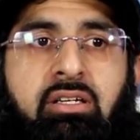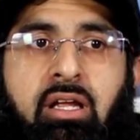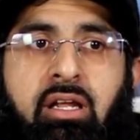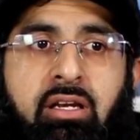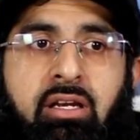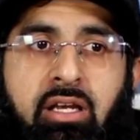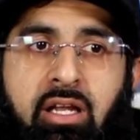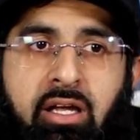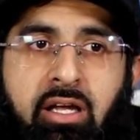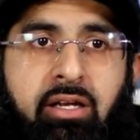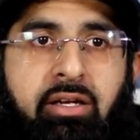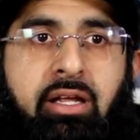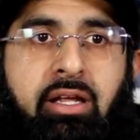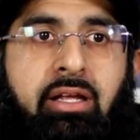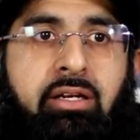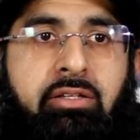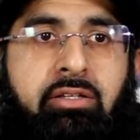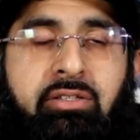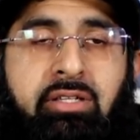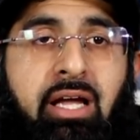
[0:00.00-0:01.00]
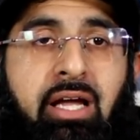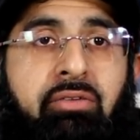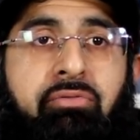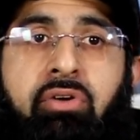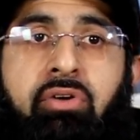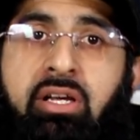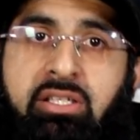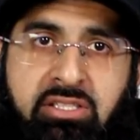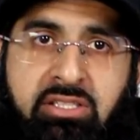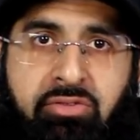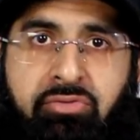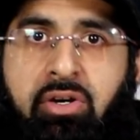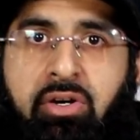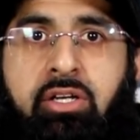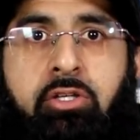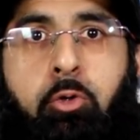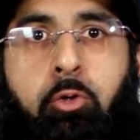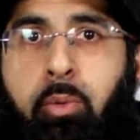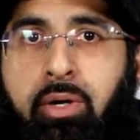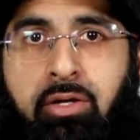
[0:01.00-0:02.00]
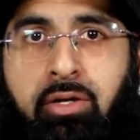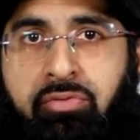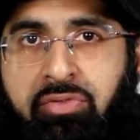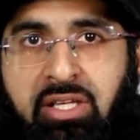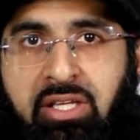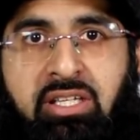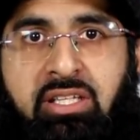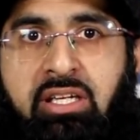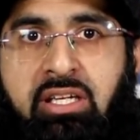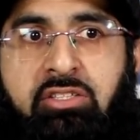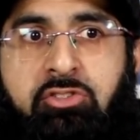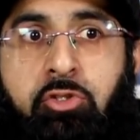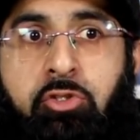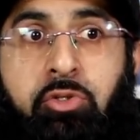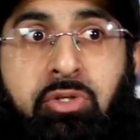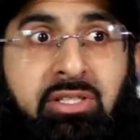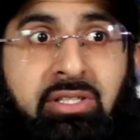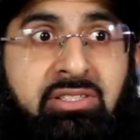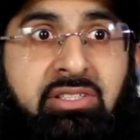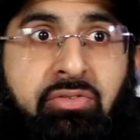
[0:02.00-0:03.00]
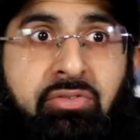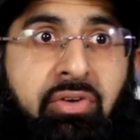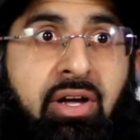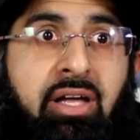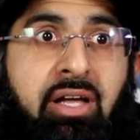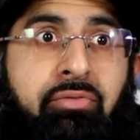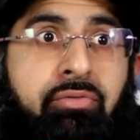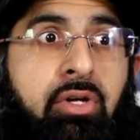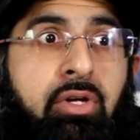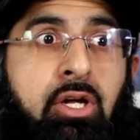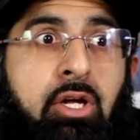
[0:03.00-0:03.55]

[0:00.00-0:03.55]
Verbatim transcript: and learn and diversify your way of thinking so you can survive